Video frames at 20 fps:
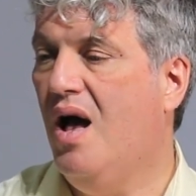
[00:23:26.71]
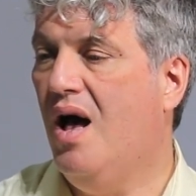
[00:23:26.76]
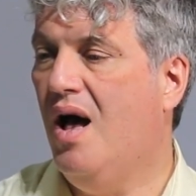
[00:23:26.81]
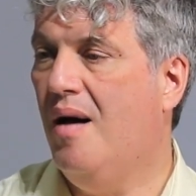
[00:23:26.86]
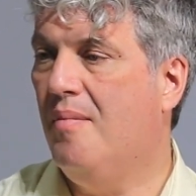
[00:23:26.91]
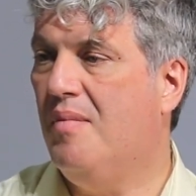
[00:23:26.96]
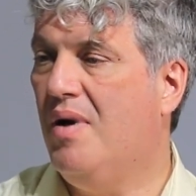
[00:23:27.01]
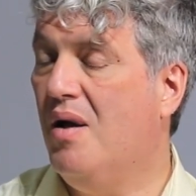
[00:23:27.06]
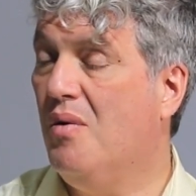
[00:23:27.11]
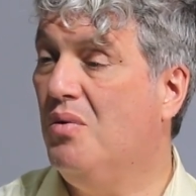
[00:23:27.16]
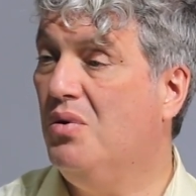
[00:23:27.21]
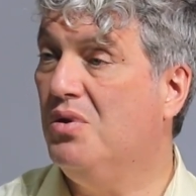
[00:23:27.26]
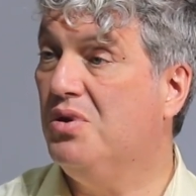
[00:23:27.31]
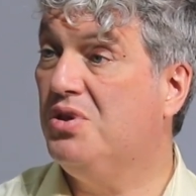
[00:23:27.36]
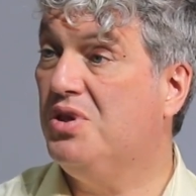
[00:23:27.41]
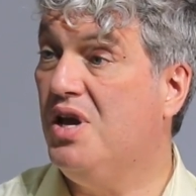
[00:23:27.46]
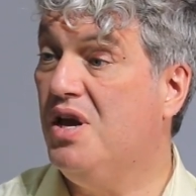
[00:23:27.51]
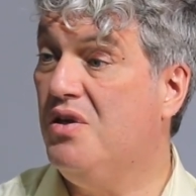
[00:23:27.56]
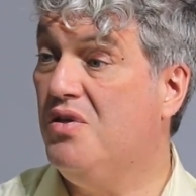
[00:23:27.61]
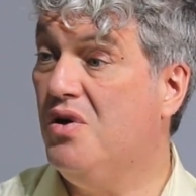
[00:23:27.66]
I
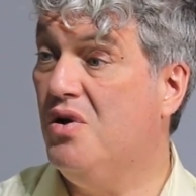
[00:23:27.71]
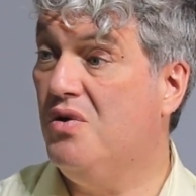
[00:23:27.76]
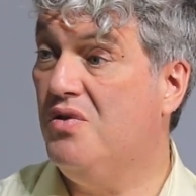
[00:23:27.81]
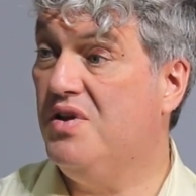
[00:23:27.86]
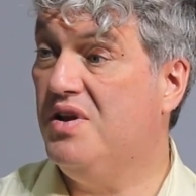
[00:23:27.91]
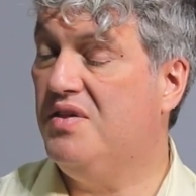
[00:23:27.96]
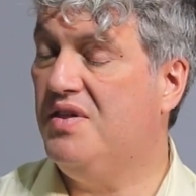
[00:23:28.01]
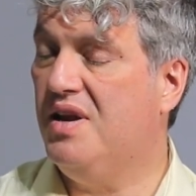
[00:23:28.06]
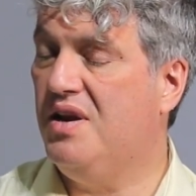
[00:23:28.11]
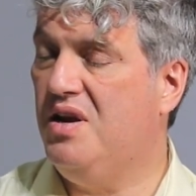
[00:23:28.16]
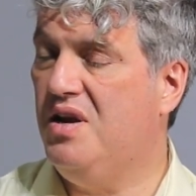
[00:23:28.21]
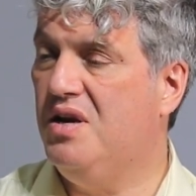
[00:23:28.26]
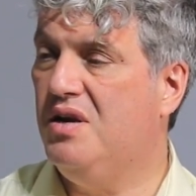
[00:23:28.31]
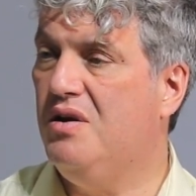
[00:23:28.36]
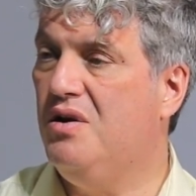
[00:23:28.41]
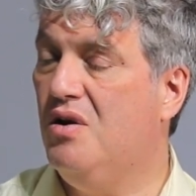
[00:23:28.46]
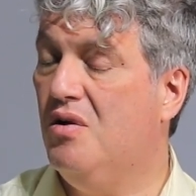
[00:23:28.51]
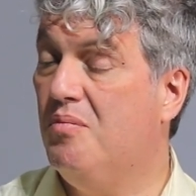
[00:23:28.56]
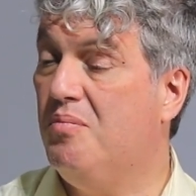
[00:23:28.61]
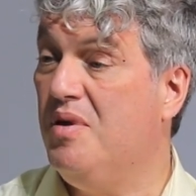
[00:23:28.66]
will say though that they
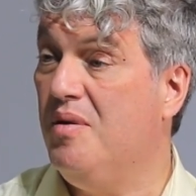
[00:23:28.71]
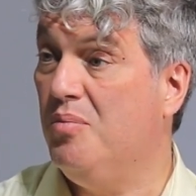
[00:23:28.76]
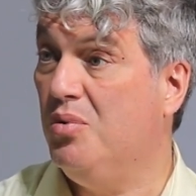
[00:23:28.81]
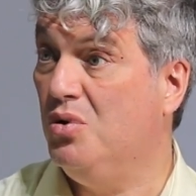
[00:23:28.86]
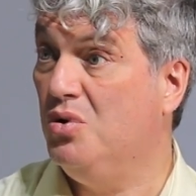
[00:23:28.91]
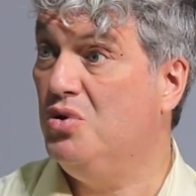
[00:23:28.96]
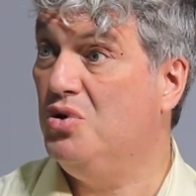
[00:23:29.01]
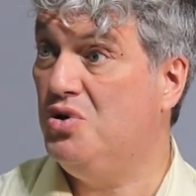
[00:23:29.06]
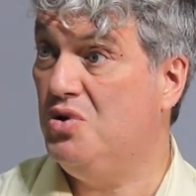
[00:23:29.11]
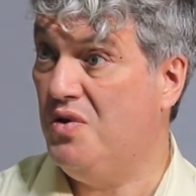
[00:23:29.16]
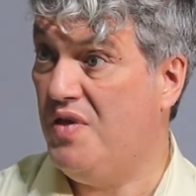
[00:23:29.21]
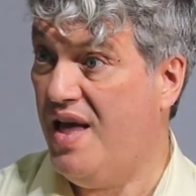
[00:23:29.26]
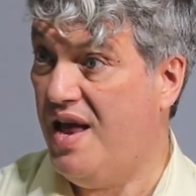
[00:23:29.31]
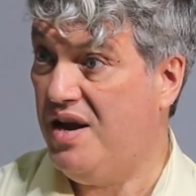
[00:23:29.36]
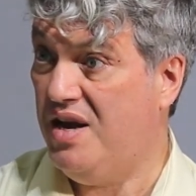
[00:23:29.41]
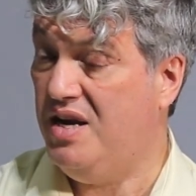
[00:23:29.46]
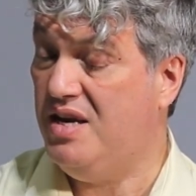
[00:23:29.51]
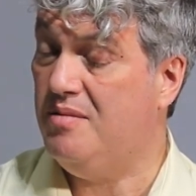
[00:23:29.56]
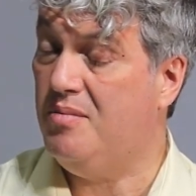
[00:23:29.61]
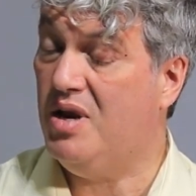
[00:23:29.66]
need, people who do
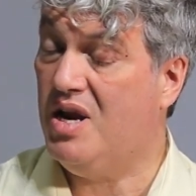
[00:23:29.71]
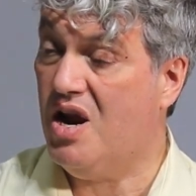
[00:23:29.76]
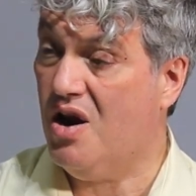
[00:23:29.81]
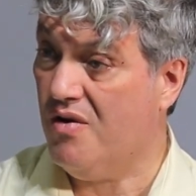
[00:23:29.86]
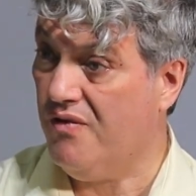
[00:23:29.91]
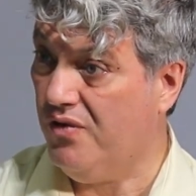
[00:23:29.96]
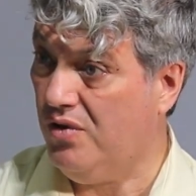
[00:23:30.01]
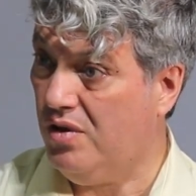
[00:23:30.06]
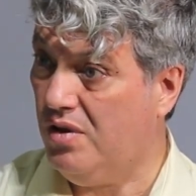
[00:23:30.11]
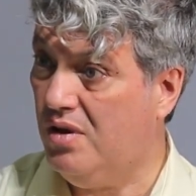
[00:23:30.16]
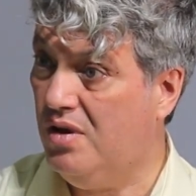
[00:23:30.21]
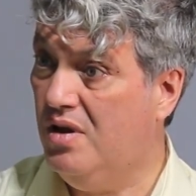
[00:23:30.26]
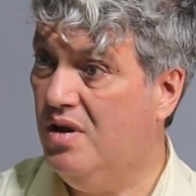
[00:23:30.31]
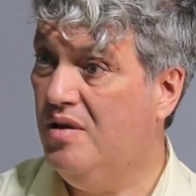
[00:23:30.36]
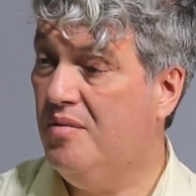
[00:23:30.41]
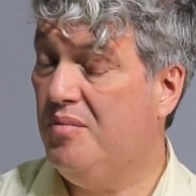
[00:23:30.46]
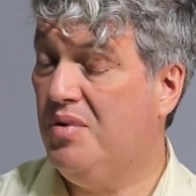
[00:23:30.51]
that need to be careful,